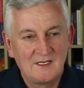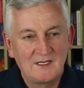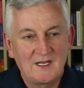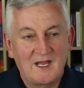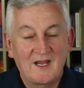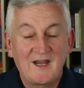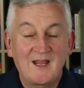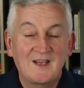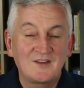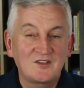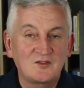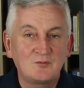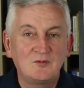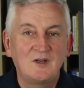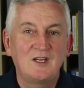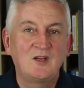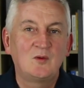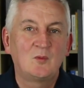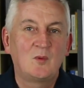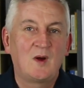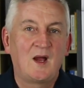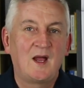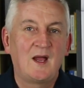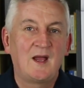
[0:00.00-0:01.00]
And that's really
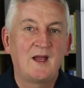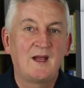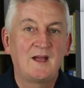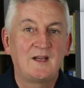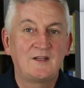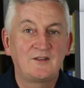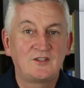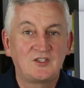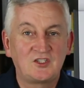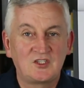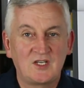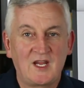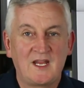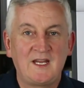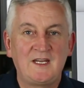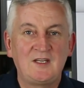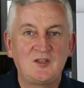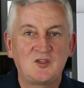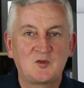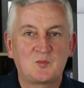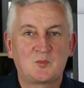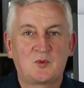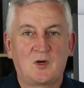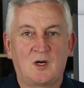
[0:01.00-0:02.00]
where
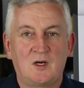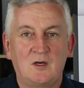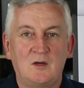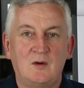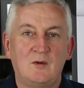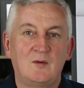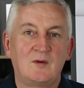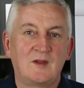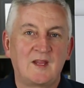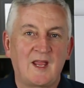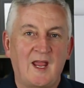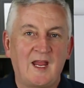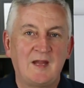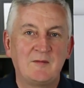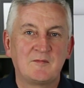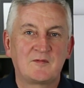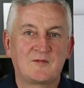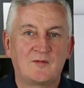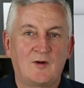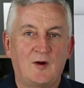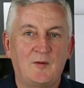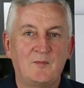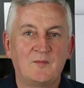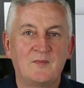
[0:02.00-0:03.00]
ChangePro came
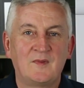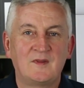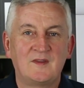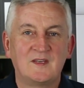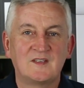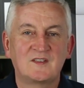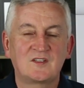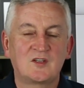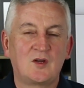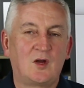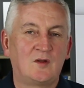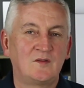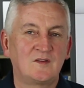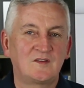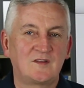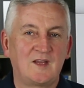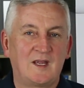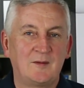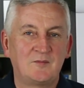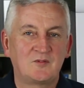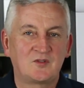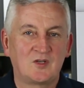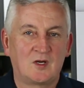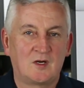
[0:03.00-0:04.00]
from. This
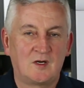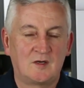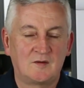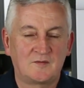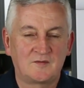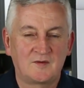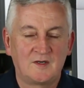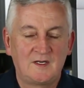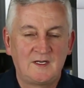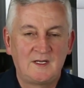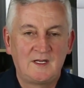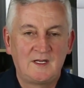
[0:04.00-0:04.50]
concept of,